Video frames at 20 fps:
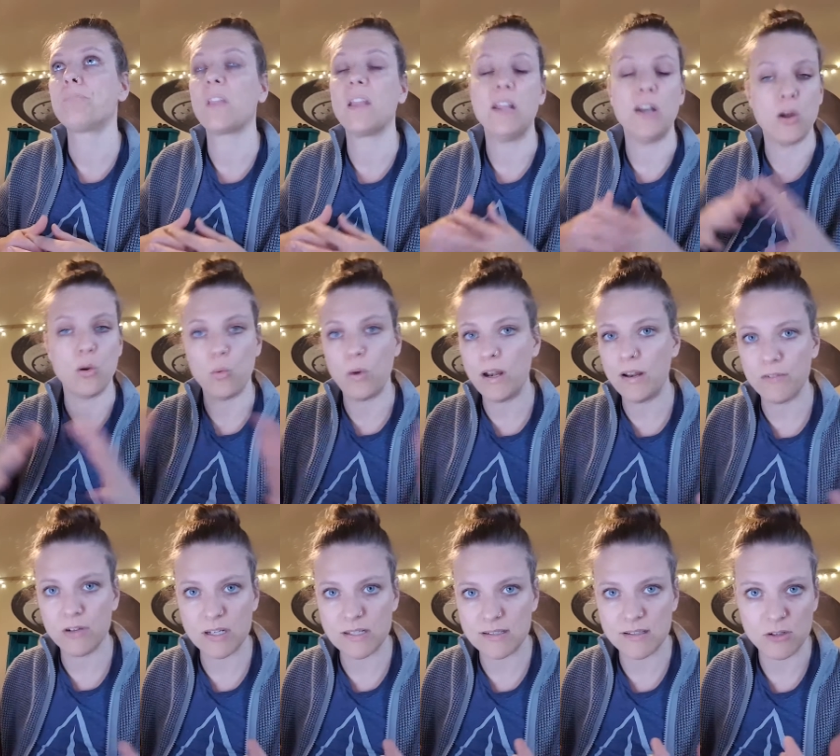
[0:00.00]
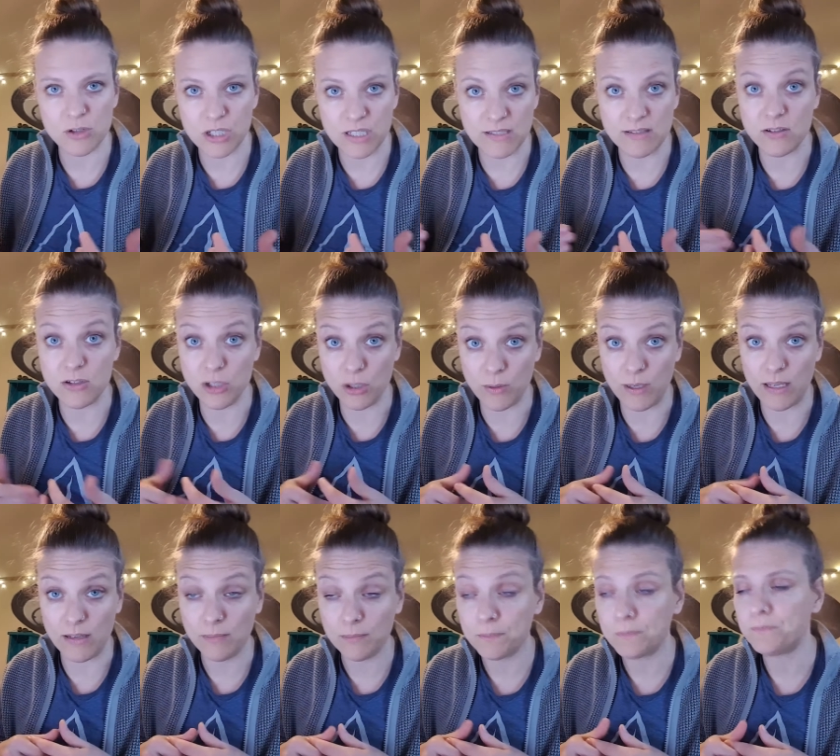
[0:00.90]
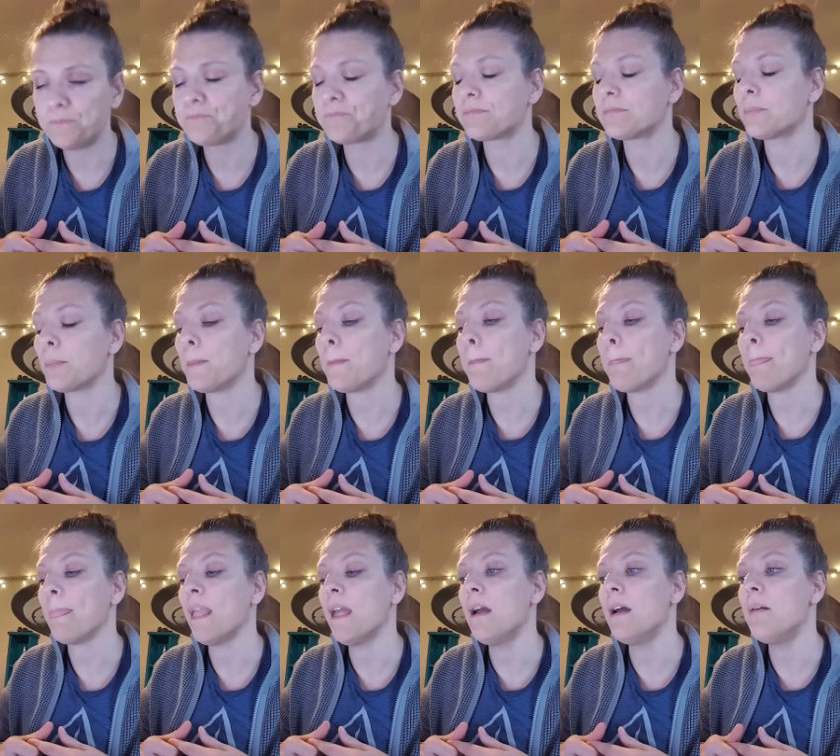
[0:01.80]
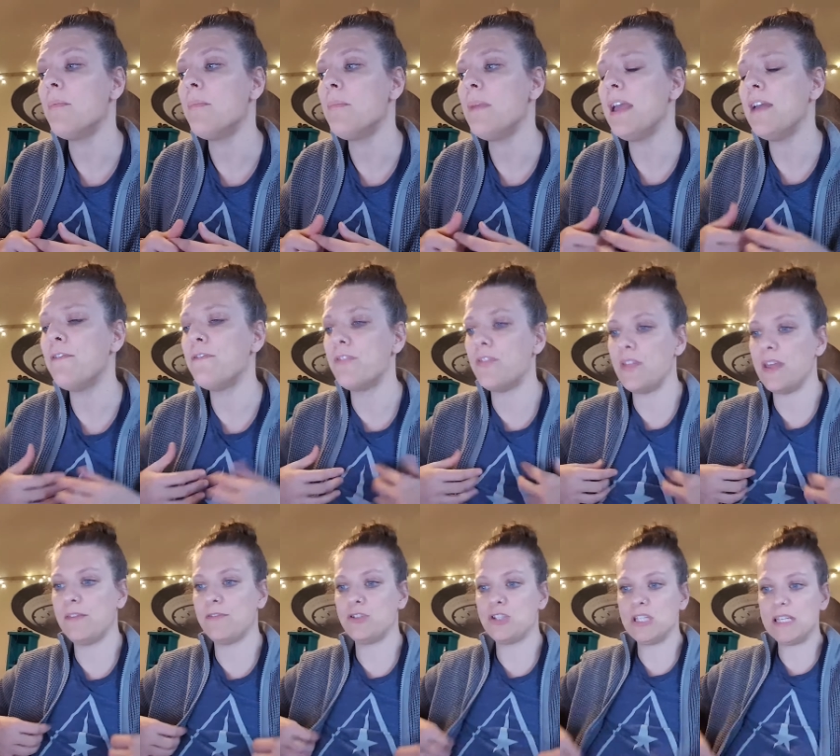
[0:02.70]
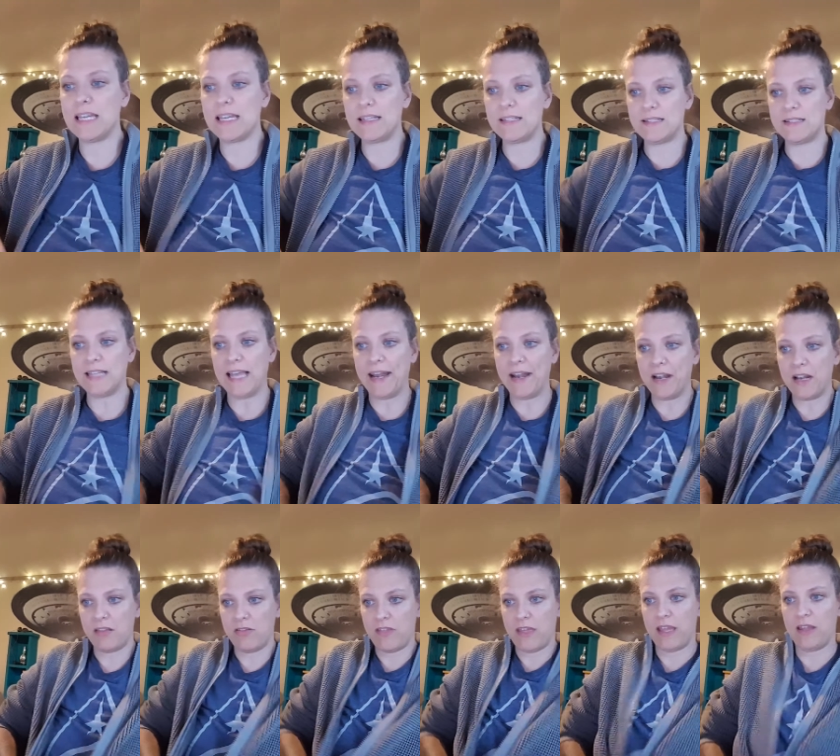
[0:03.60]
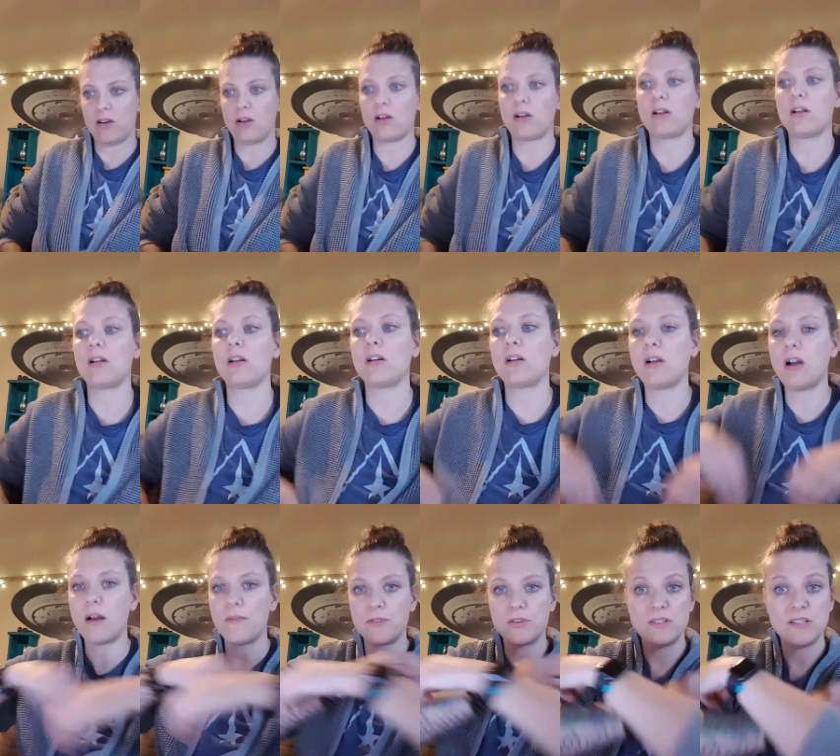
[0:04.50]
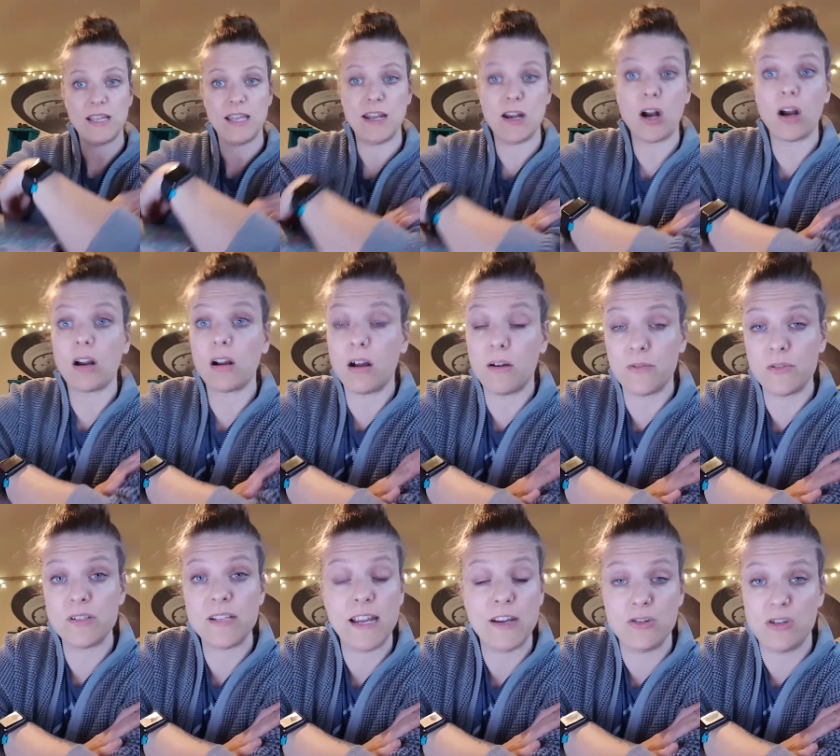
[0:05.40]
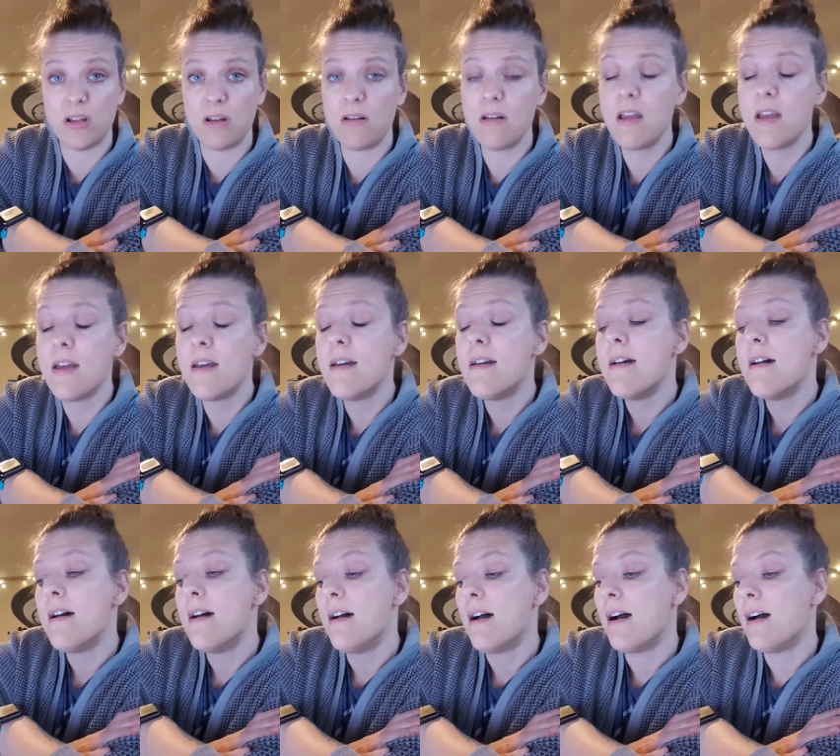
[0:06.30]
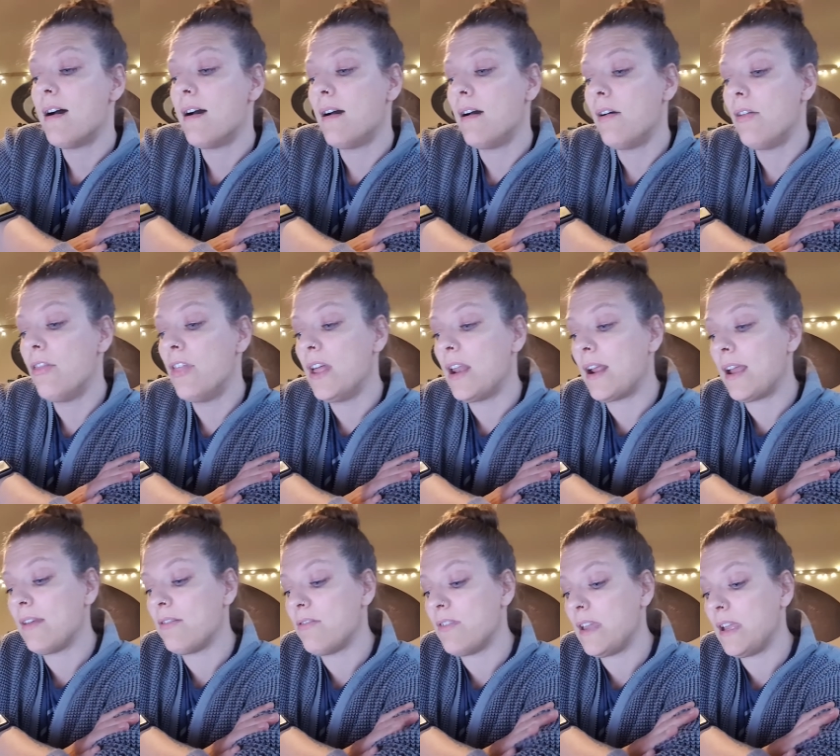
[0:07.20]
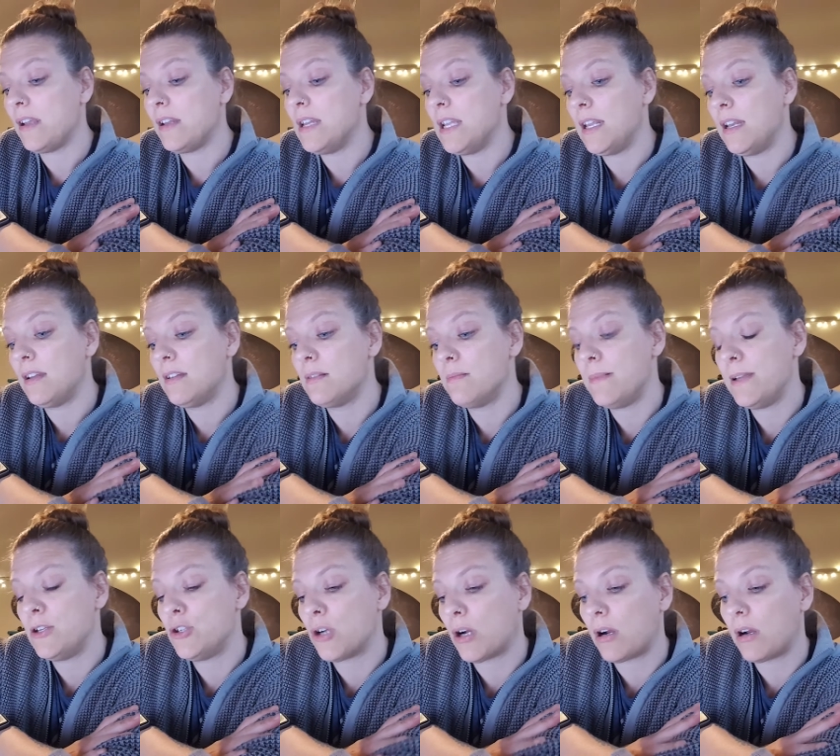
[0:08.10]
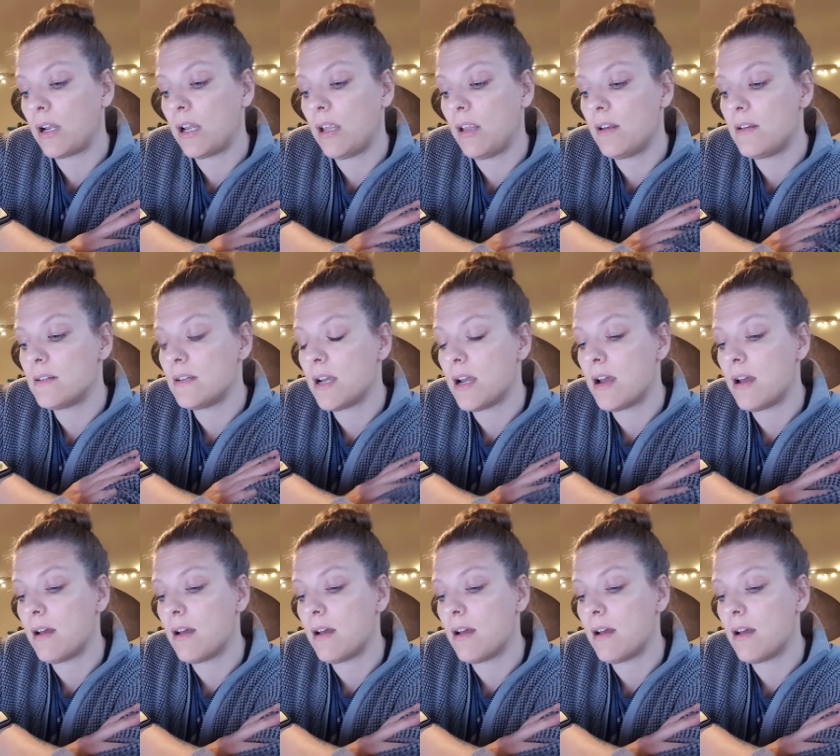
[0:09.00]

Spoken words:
whatever it is that she's doing. If she had said anything in our conversation that I think needed to be charted,